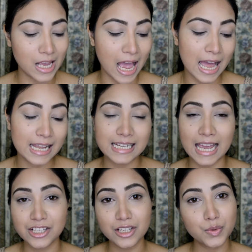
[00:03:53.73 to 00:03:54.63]
and
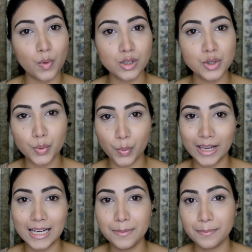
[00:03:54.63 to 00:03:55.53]
I just want to
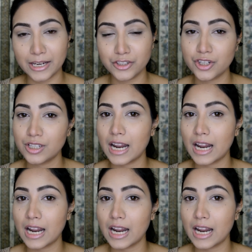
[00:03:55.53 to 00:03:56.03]
quickly mention